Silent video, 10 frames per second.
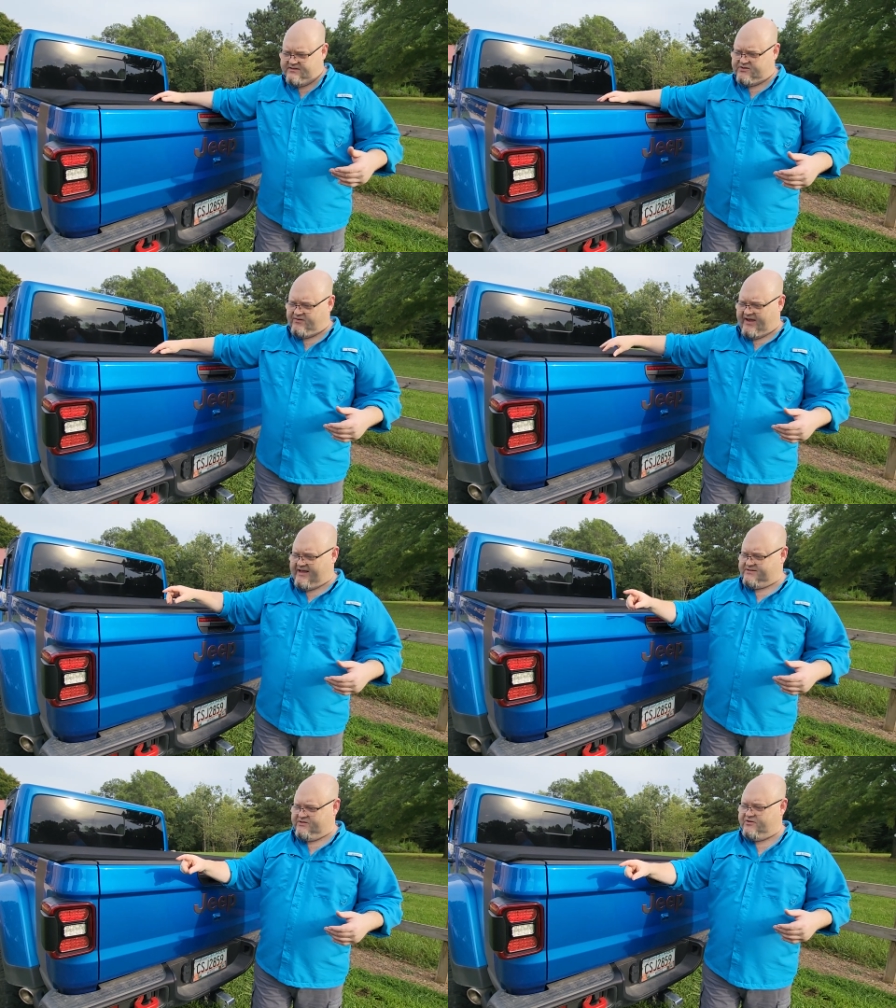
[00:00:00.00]
So it
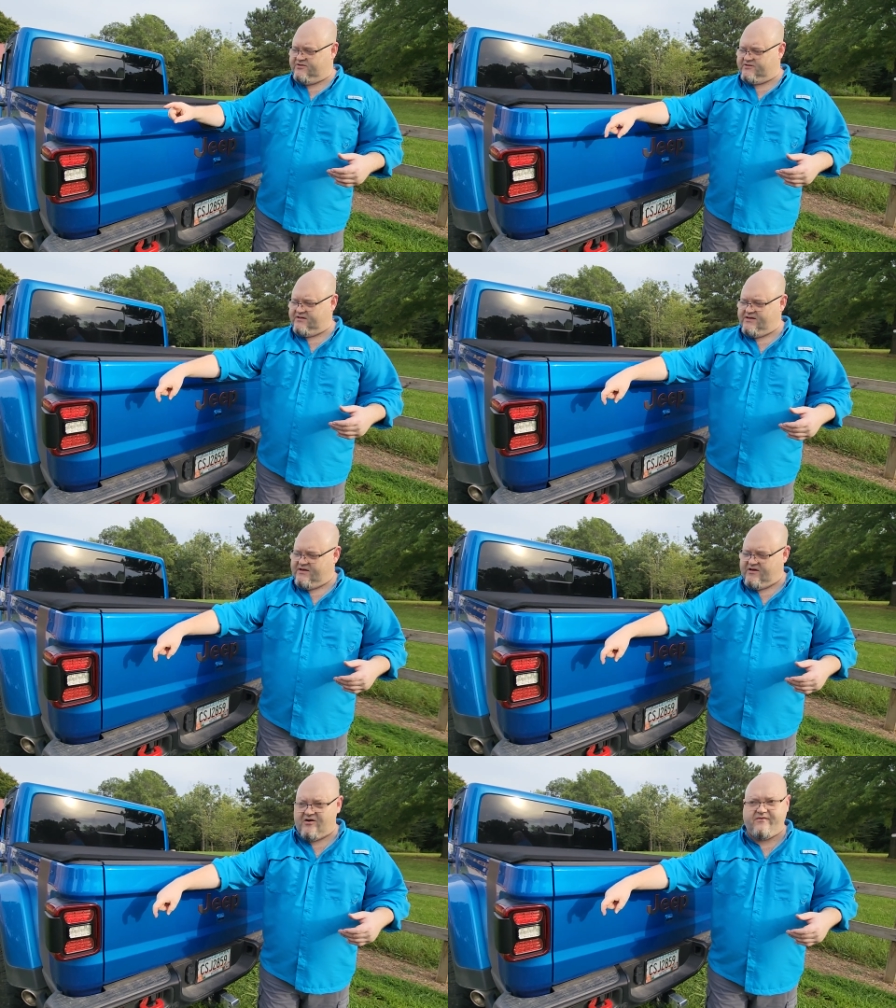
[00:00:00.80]
has a hook
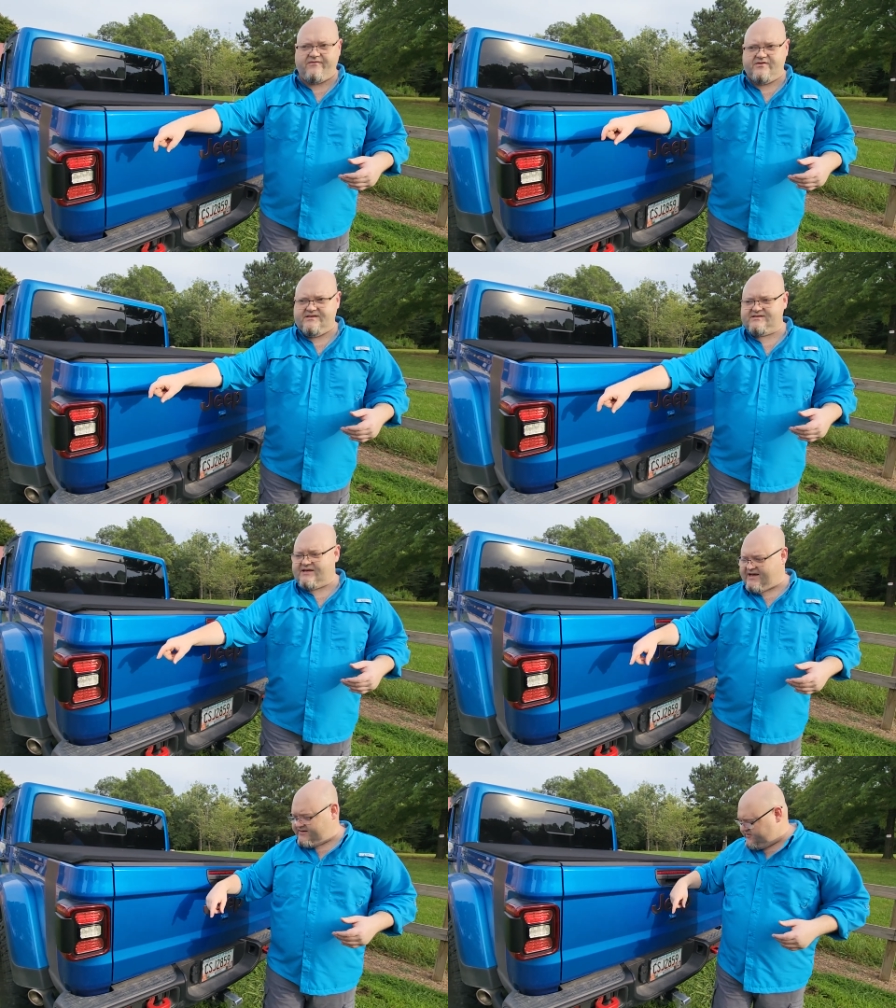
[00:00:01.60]
for this
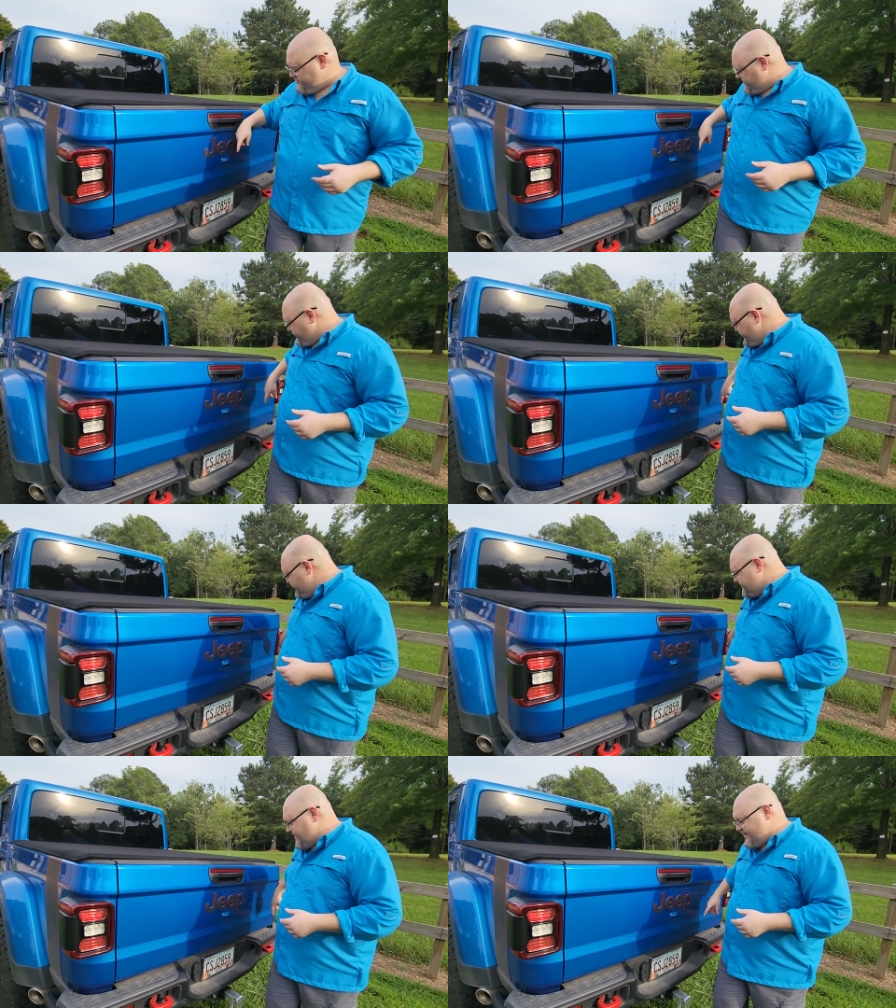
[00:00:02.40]
side, a hook for
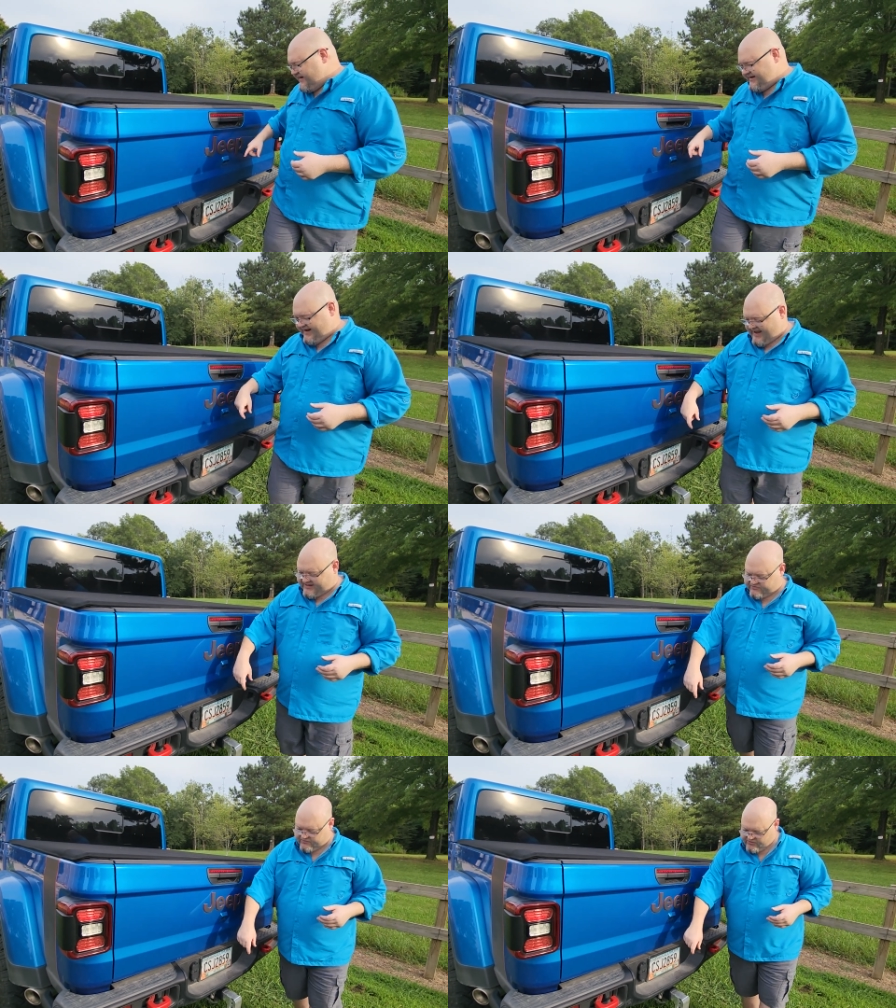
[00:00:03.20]
this side, and an
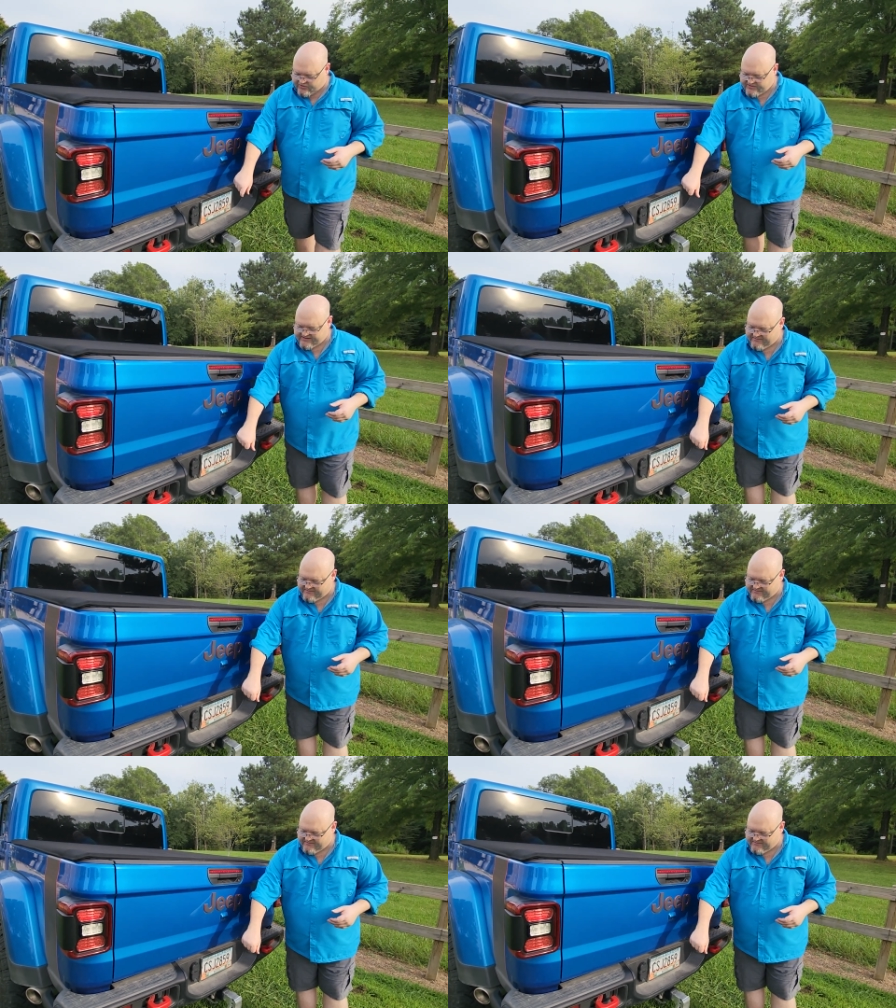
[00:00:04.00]
actual hook